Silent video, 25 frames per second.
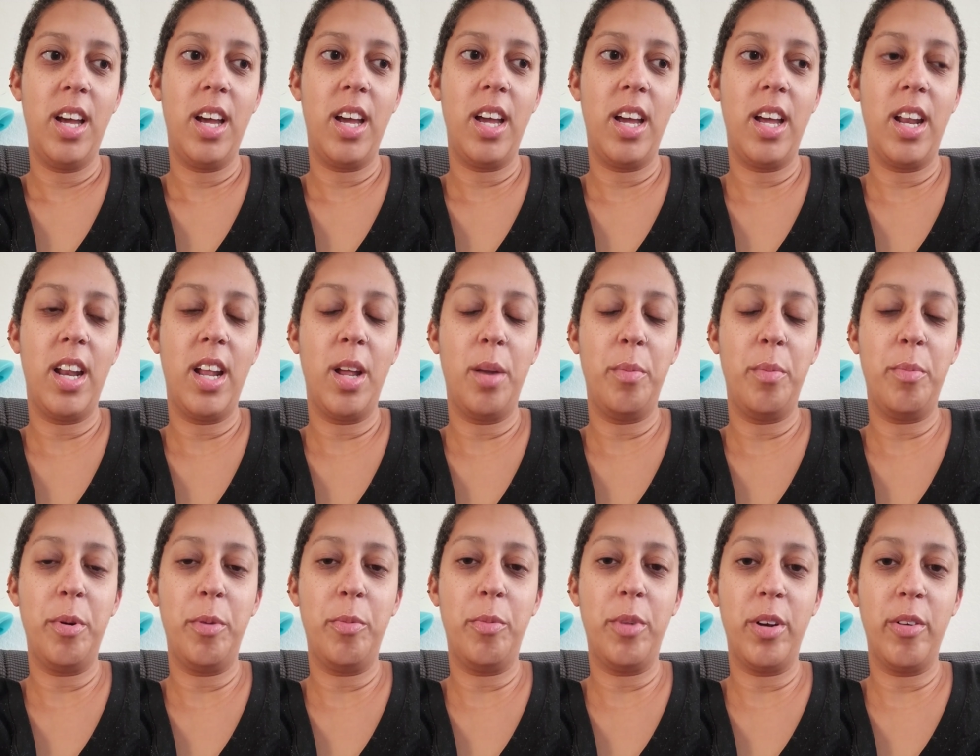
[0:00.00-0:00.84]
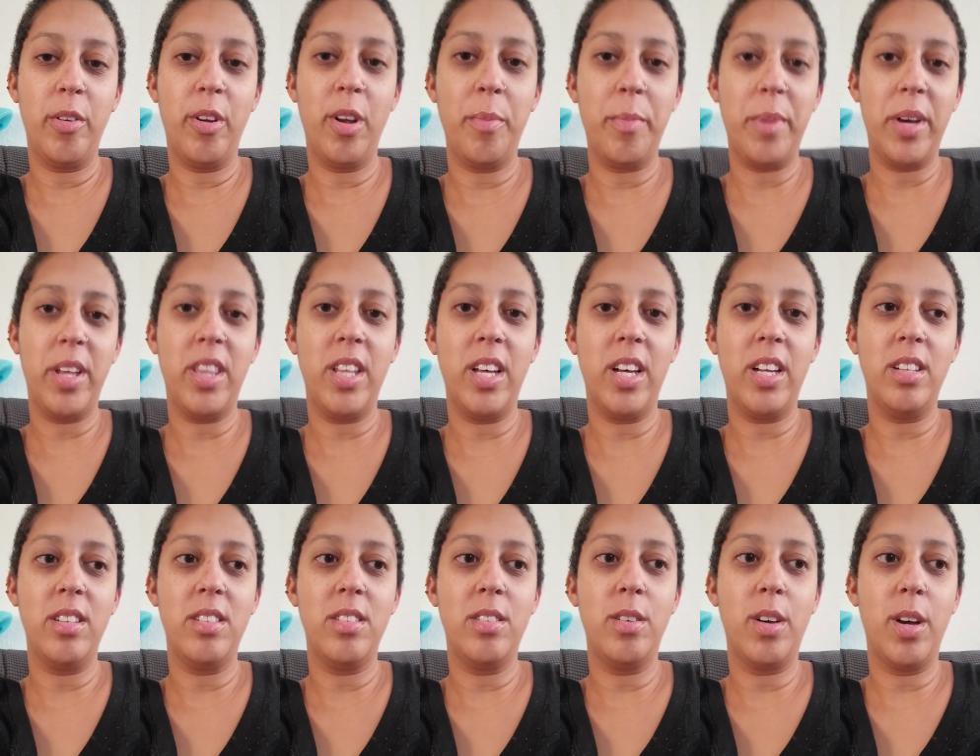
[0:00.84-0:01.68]
and I had been wondering about
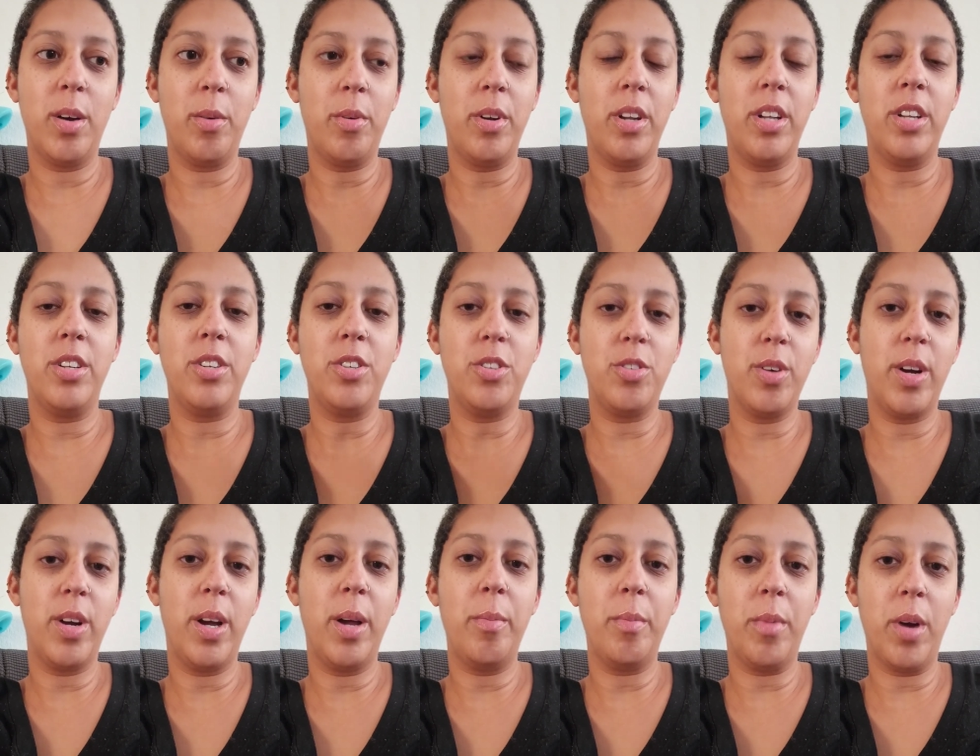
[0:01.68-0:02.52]
that, so I wanted to try